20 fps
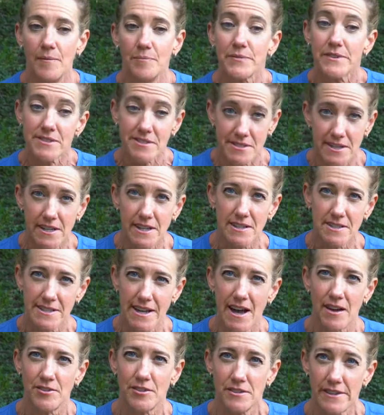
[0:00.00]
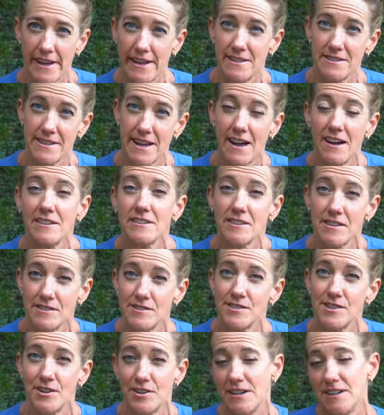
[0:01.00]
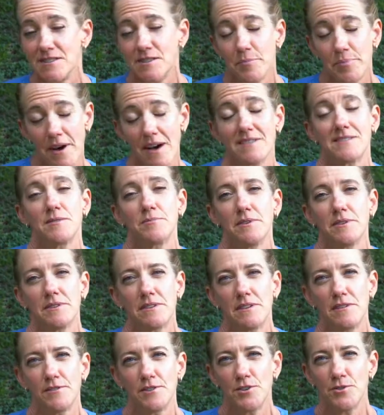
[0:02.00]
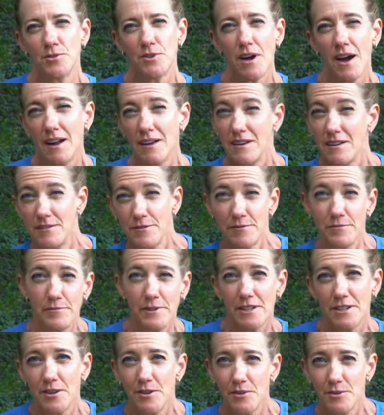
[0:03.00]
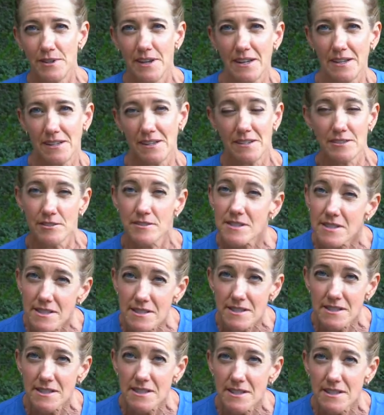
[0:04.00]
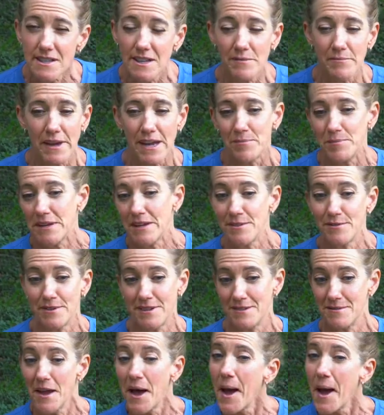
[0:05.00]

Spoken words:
sitting down or laying down, because there is a possibility of you kind of, you know, getting a little dizzy and maybe even